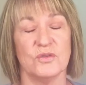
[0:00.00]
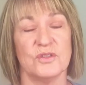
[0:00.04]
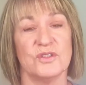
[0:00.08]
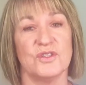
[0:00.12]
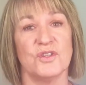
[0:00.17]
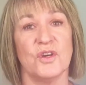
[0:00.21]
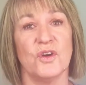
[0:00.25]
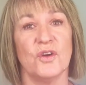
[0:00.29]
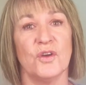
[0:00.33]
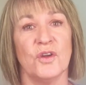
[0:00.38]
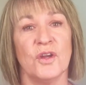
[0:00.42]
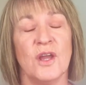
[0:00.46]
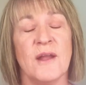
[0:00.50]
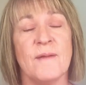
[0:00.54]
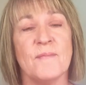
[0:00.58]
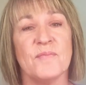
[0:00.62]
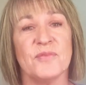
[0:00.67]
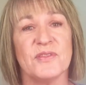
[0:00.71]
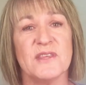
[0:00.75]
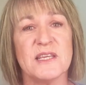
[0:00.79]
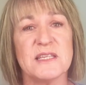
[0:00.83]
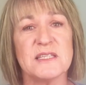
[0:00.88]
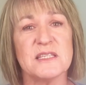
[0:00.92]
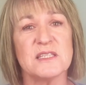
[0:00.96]
So
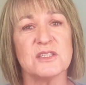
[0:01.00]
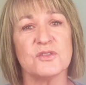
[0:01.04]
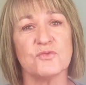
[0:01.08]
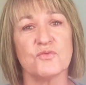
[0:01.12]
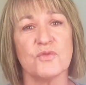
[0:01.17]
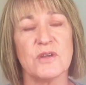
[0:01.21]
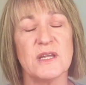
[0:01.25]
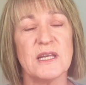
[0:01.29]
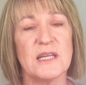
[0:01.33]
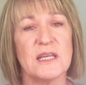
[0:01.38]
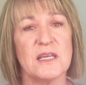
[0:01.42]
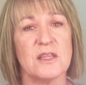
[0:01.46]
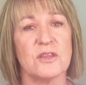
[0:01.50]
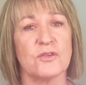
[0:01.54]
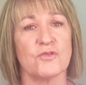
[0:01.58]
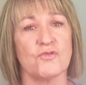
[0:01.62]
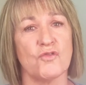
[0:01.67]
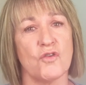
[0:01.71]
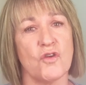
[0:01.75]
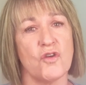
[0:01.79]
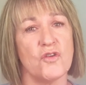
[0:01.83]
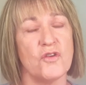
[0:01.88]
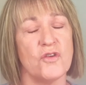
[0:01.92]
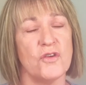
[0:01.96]
this has really
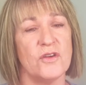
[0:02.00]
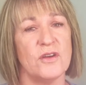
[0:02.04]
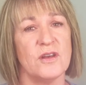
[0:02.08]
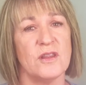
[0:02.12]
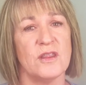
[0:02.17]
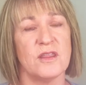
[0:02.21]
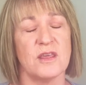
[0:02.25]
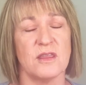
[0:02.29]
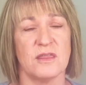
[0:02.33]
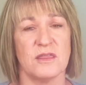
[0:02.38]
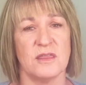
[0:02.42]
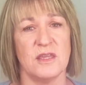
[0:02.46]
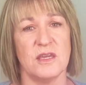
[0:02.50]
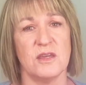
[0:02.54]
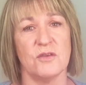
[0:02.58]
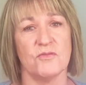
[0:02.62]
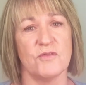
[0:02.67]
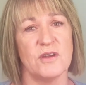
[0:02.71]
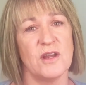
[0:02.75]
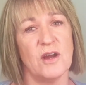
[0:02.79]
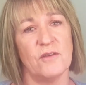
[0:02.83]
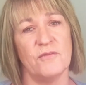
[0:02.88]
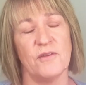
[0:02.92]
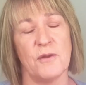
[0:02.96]
thrown the
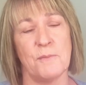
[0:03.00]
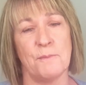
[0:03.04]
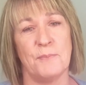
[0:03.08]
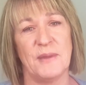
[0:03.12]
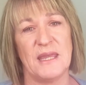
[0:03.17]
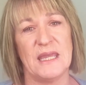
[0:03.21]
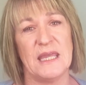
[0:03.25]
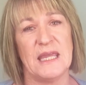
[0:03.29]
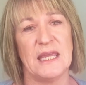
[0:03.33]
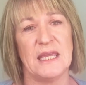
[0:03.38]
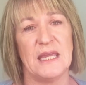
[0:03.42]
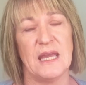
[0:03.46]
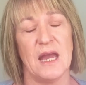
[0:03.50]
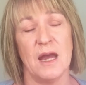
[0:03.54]
theory of it being